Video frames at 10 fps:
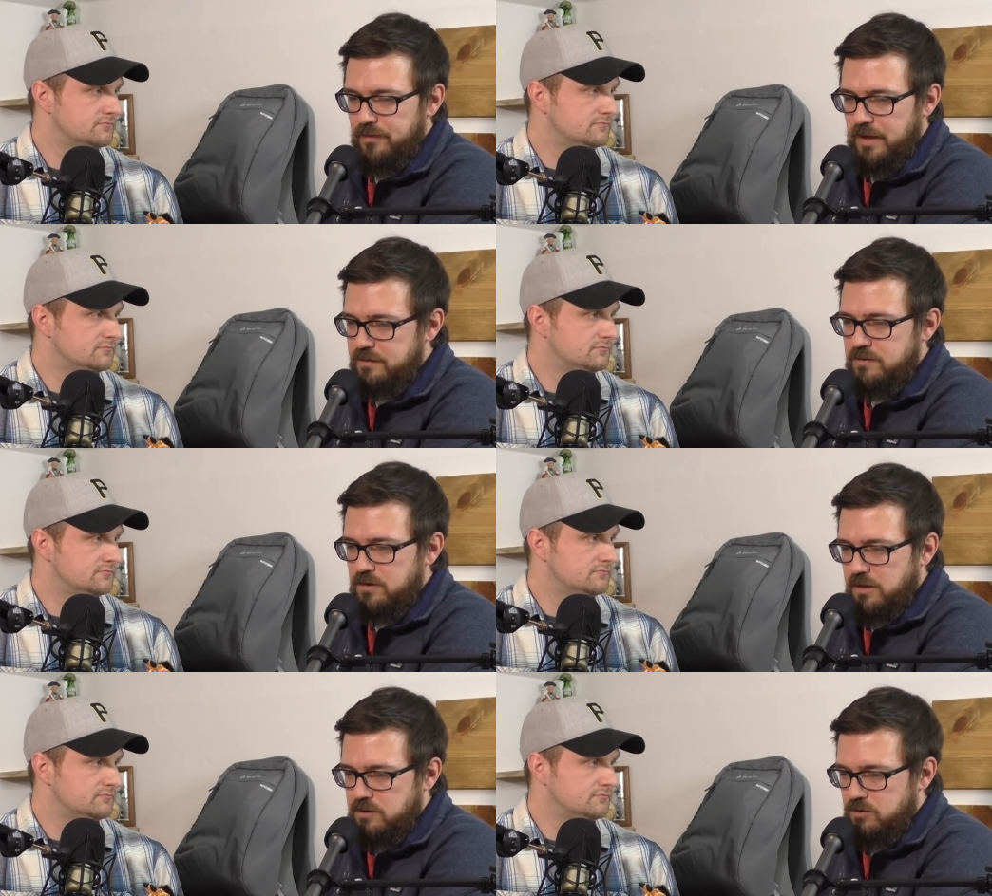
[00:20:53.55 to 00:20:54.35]
Speaker 1: It's
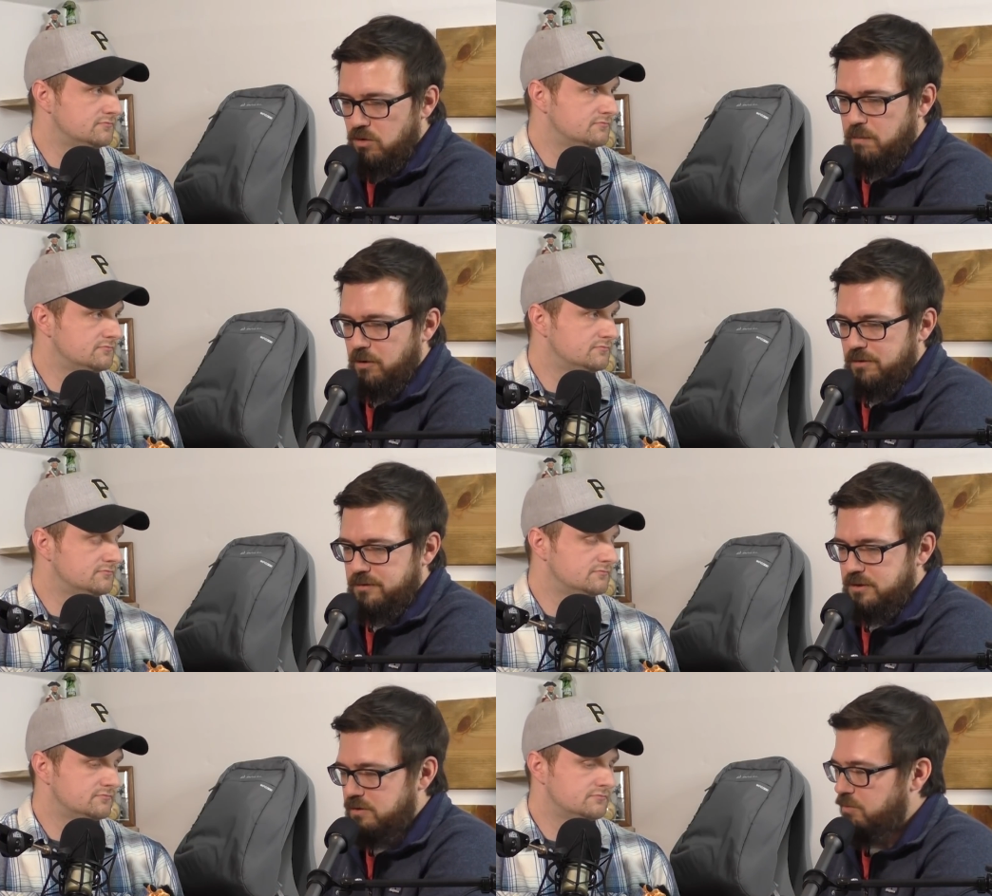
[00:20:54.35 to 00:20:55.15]

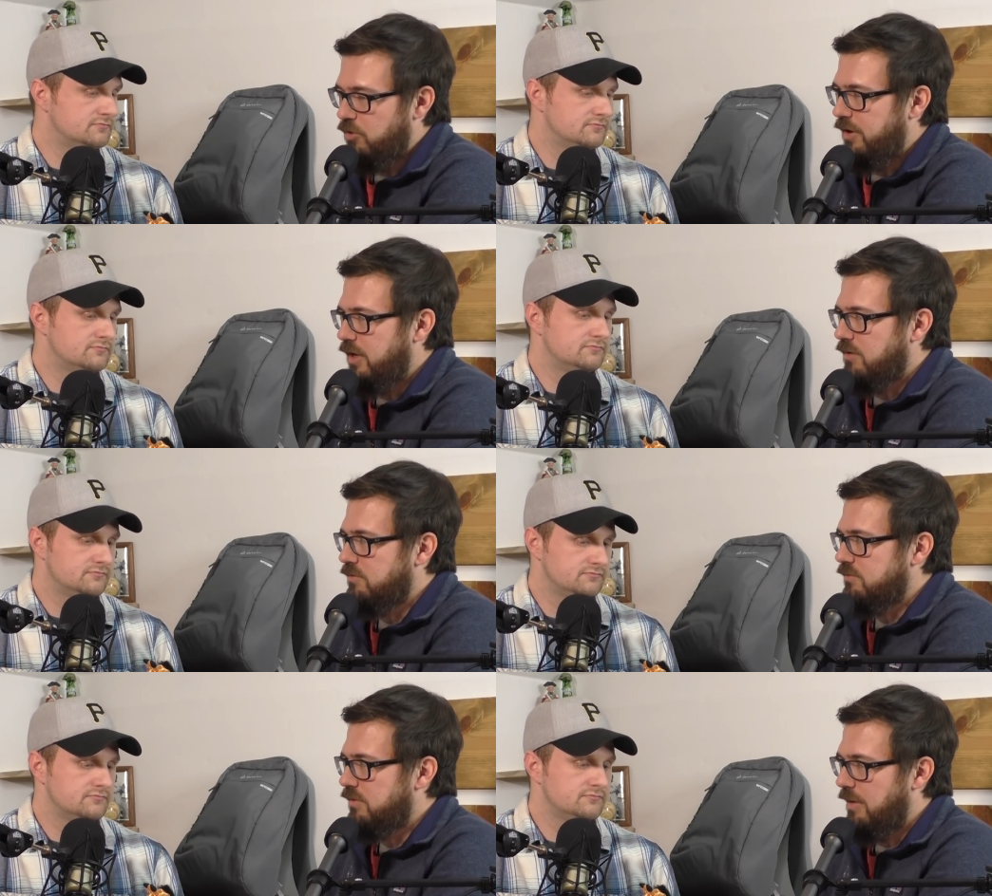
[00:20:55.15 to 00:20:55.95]
doable to deploy
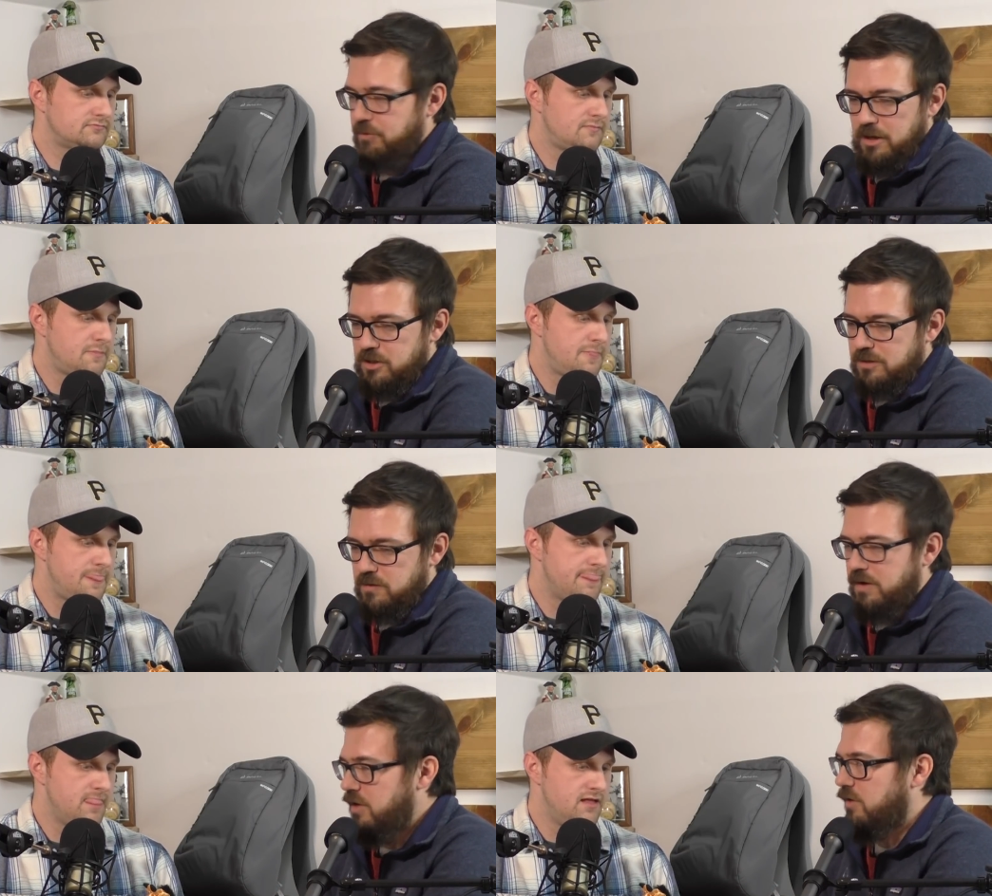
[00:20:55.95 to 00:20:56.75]
applications
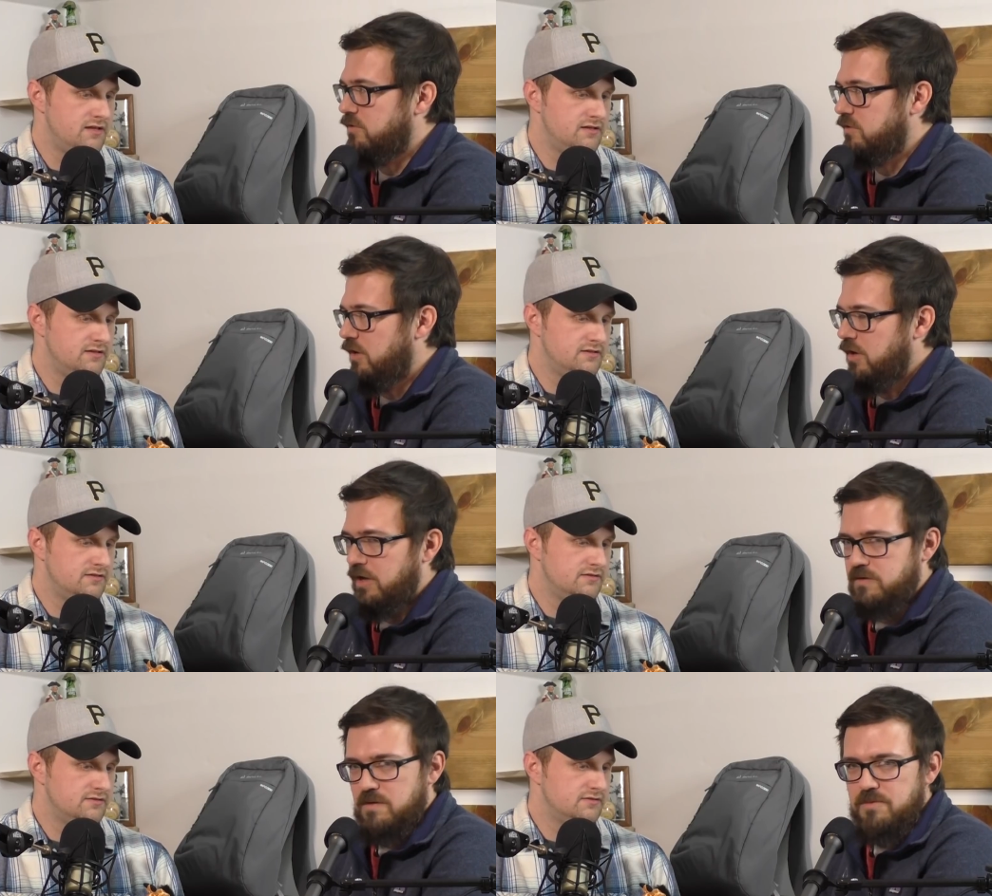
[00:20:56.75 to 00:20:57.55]
on EOS.
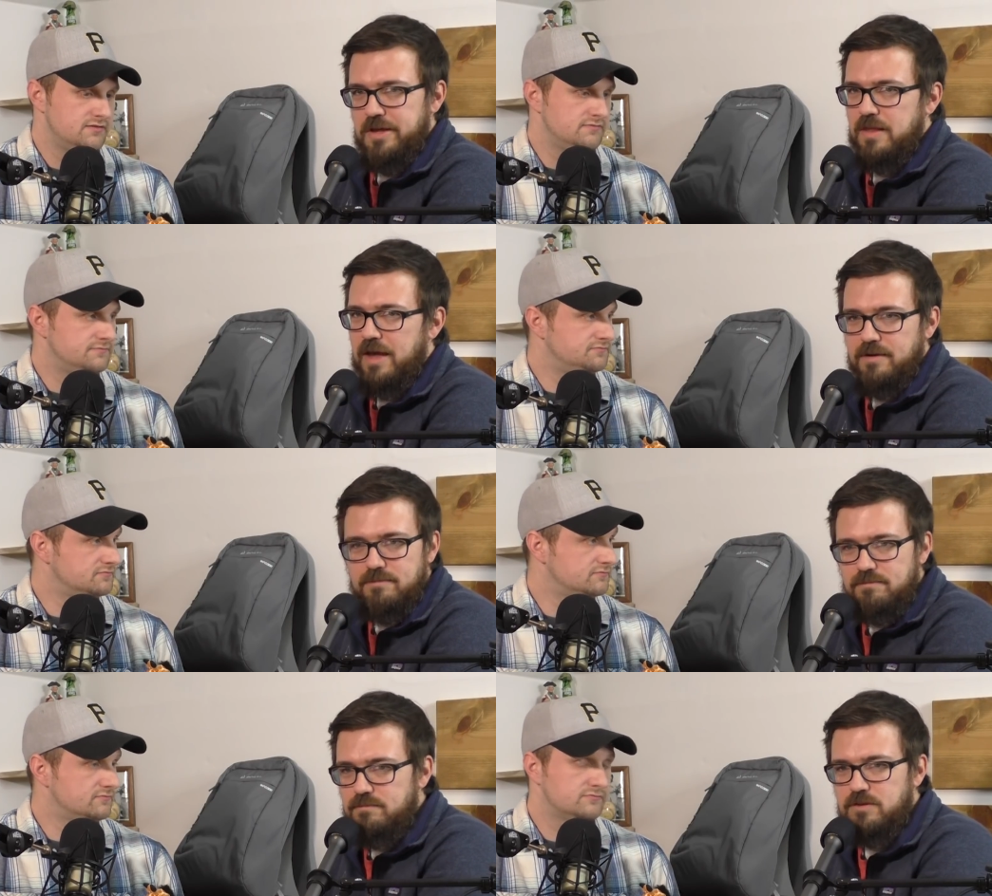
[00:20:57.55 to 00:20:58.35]
It's something that
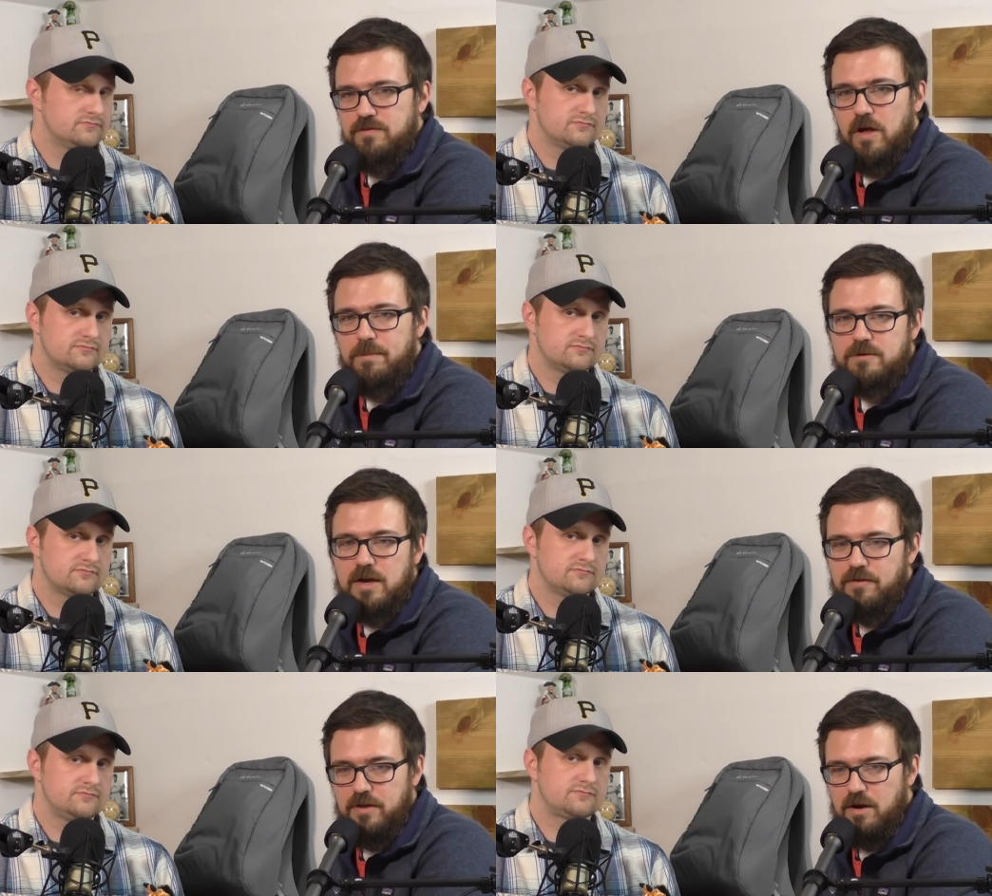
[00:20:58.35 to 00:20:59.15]
developers
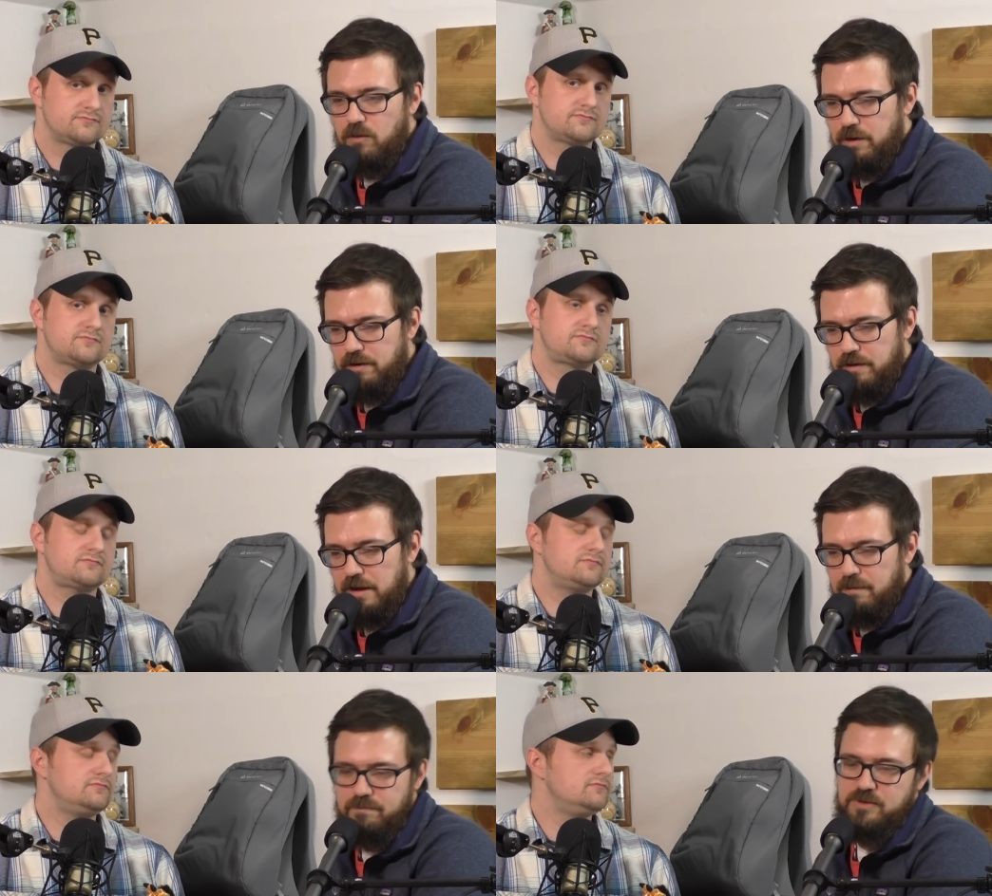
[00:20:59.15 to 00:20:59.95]
out there, whether
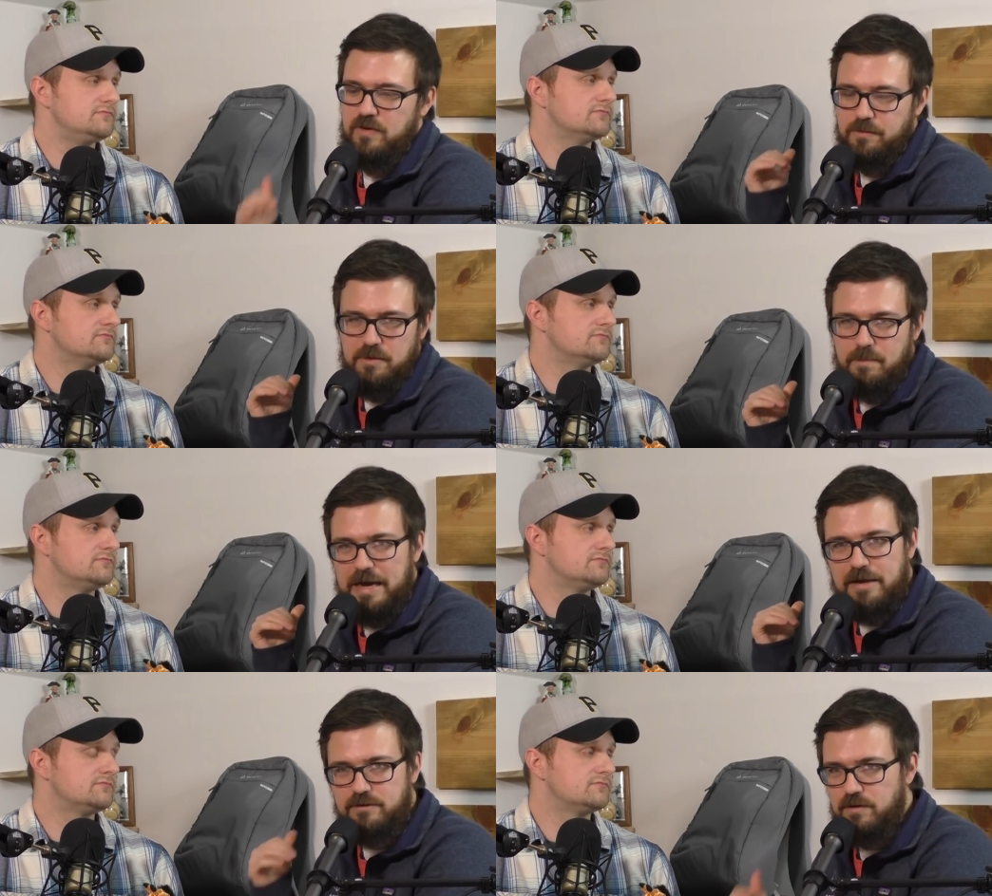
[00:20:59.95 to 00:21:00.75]
they developed in the
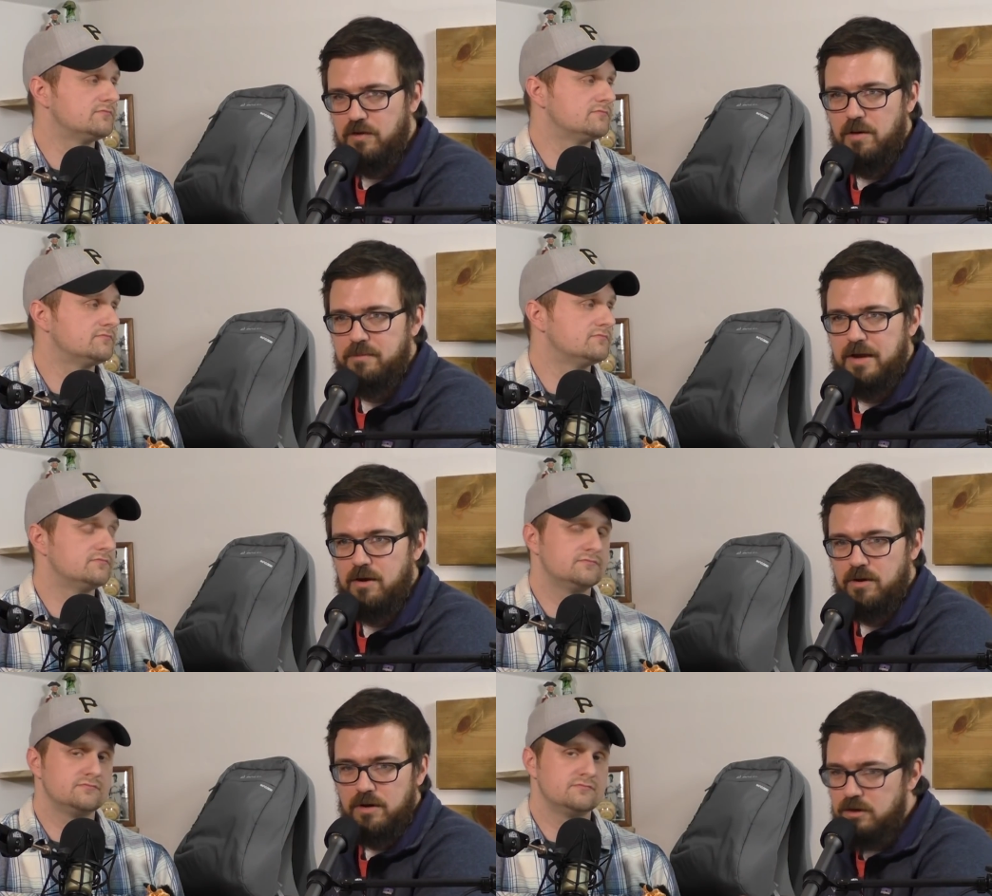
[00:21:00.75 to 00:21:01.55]
past or develop
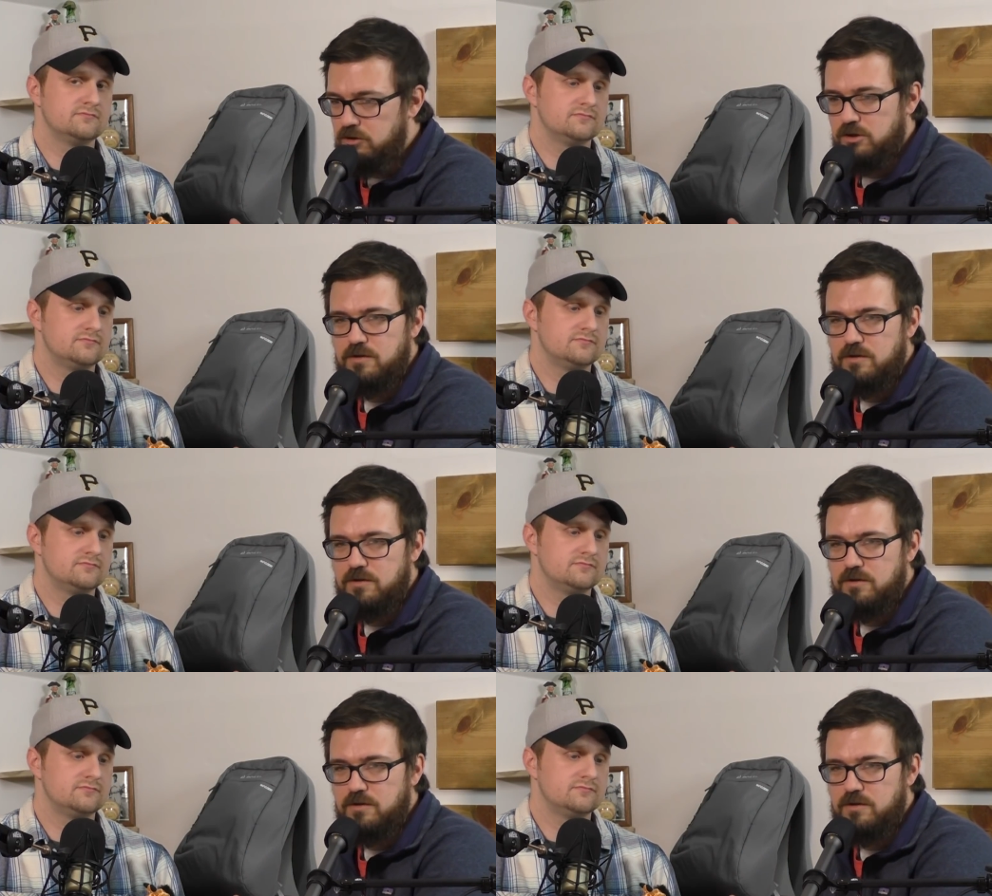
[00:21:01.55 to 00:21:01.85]
now, should